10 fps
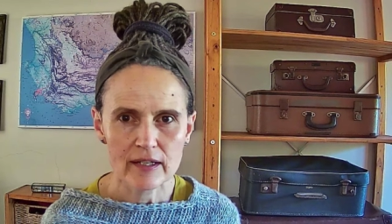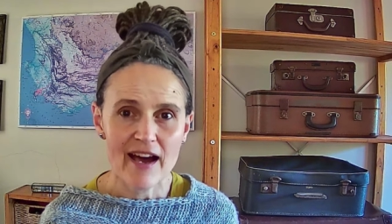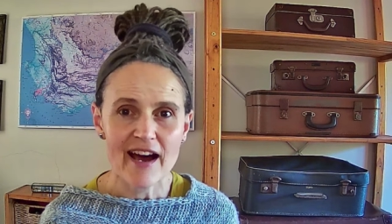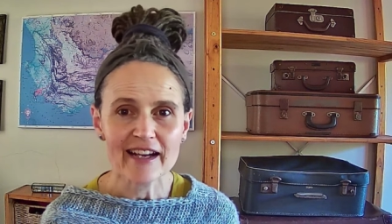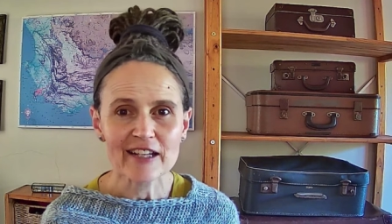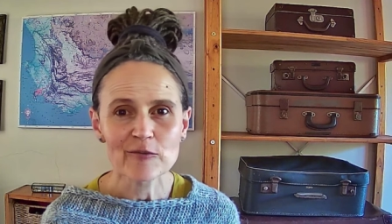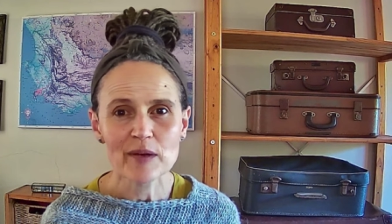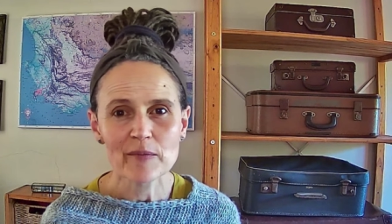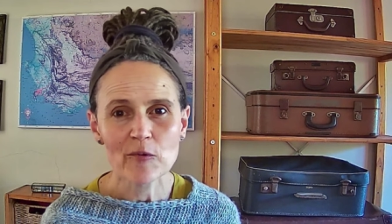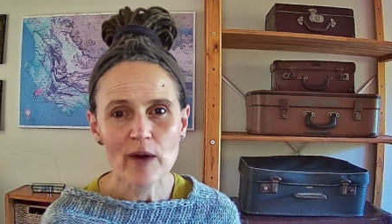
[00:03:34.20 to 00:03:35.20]
I can
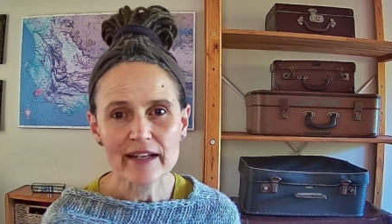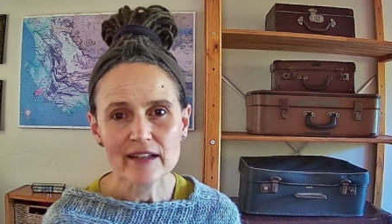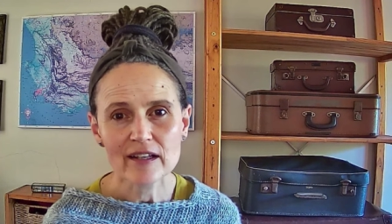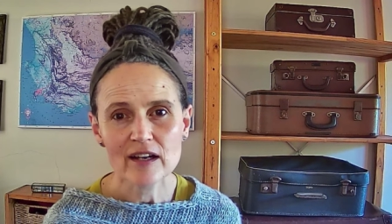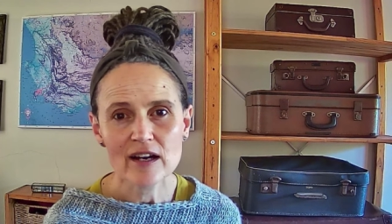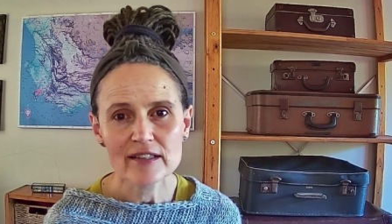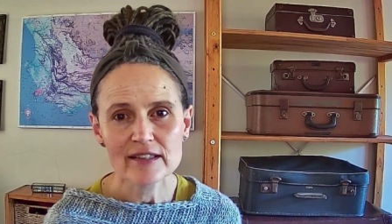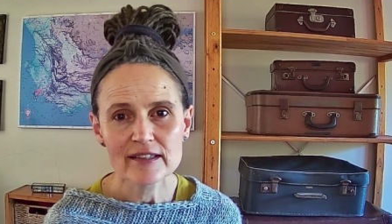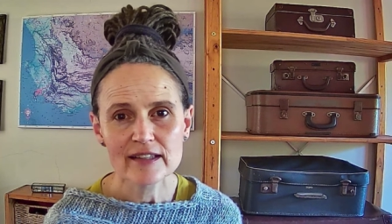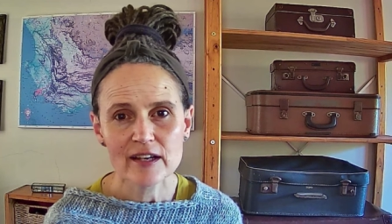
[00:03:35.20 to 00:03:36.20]
remember one
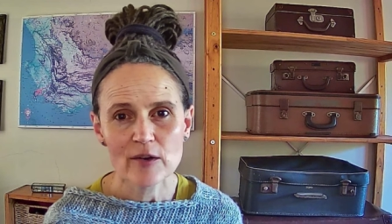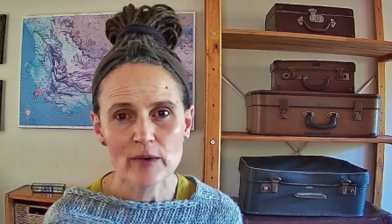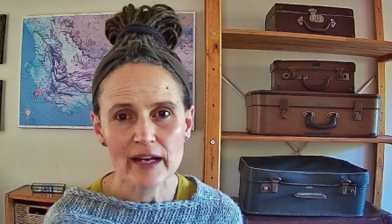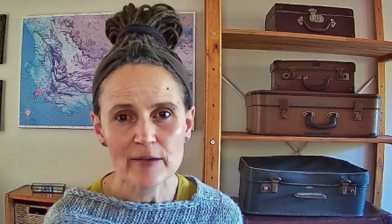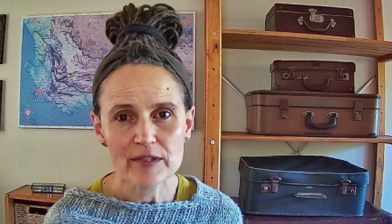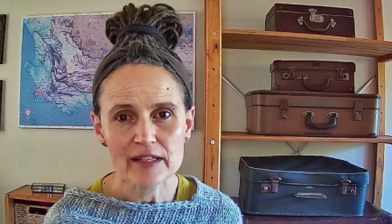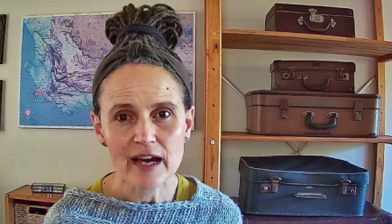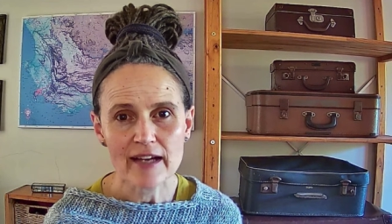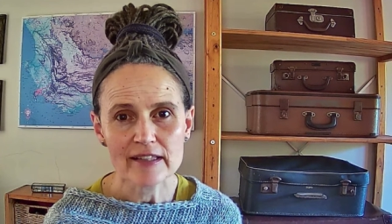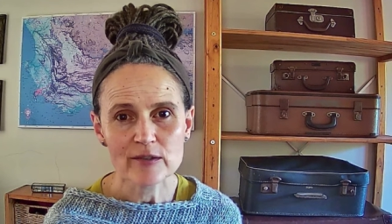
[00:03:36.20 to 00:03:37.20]
class when I was in
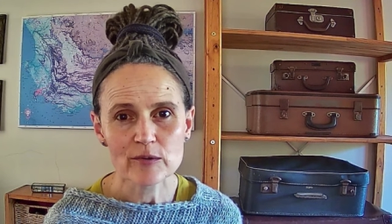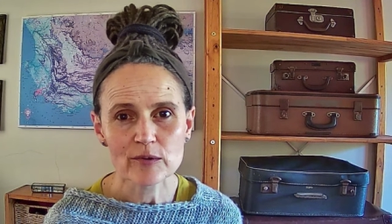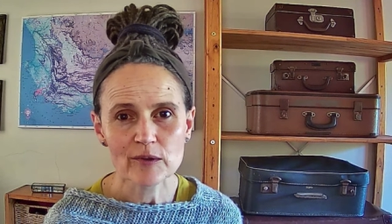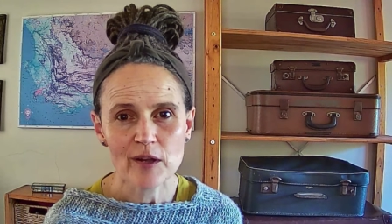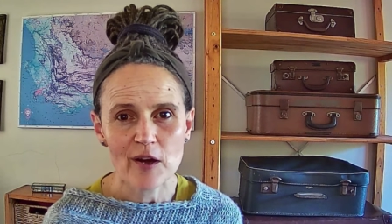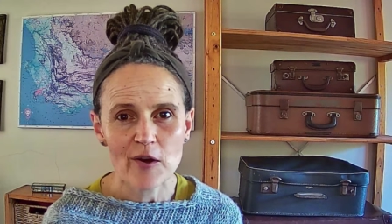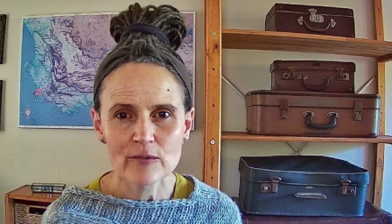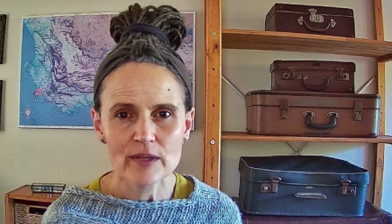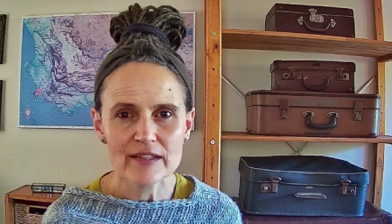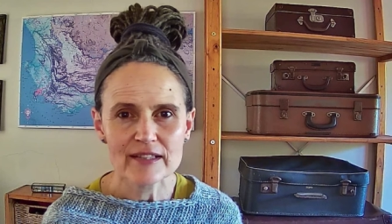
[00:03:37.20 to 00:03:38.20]
high school
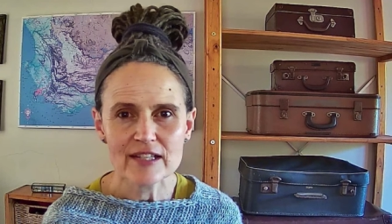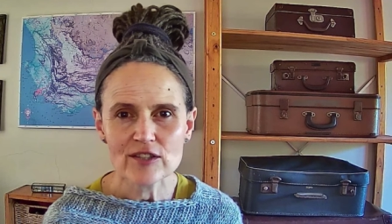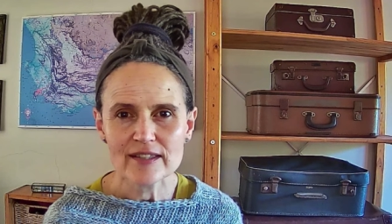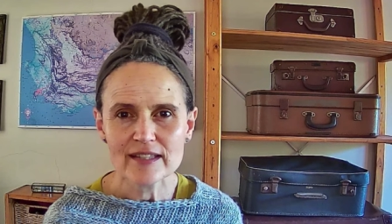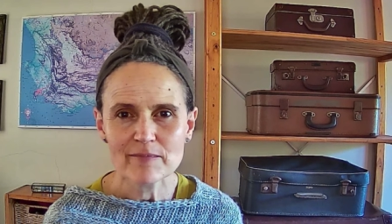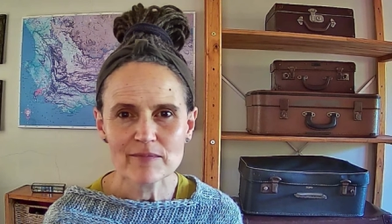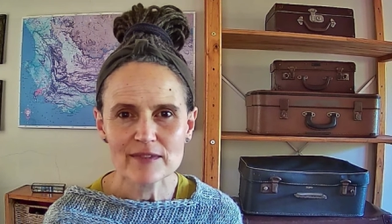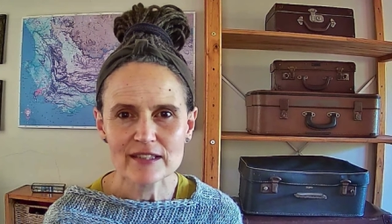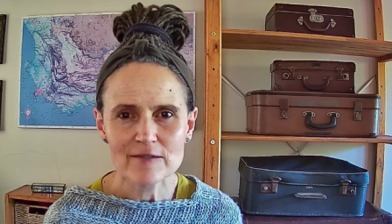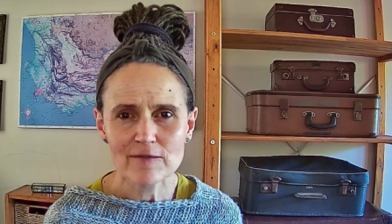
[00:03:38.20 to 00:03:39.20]
where the teacher
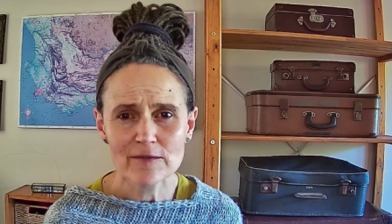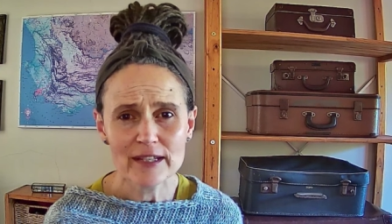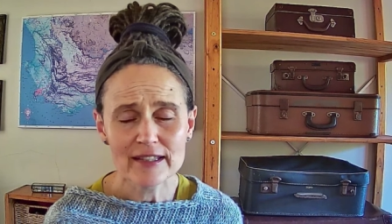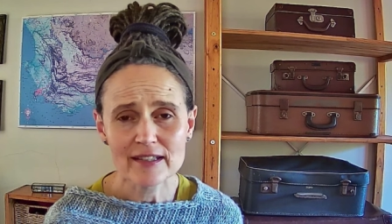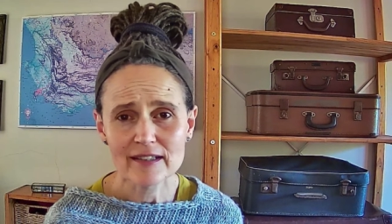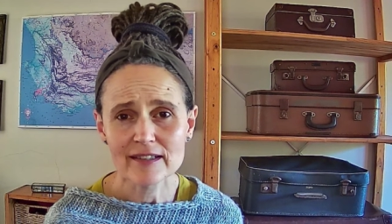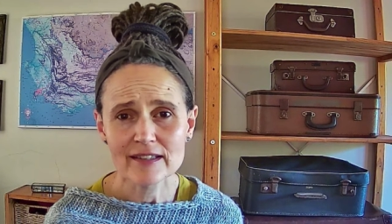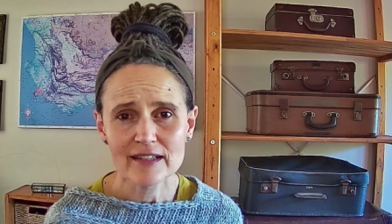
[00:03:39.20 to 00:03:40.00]
seemed defeated.